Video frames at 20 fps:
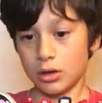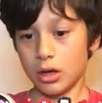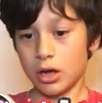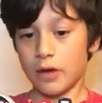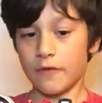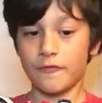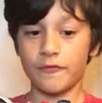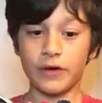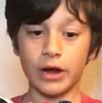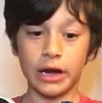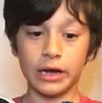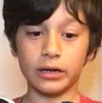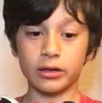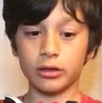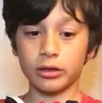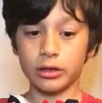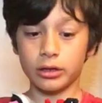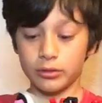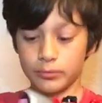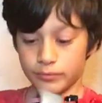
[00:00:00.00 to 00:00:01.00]
And
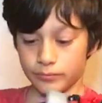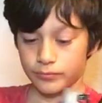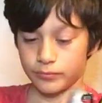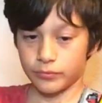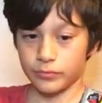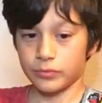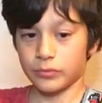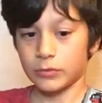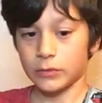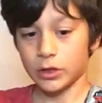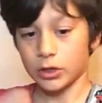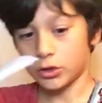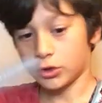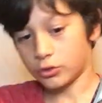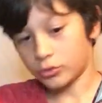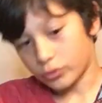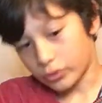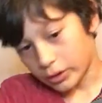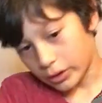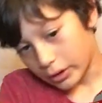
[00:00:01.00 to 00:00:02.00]
finally,
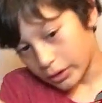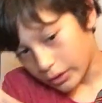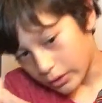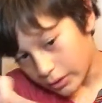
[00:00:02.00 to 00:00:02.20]
you can